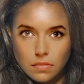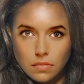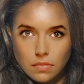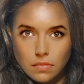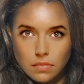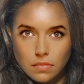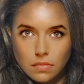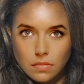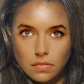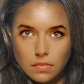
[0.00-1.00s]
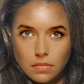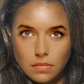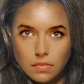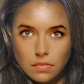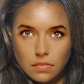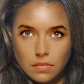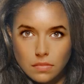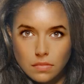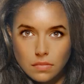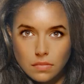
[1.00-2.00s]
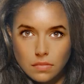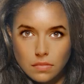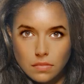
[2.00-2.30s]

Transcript: [no speech]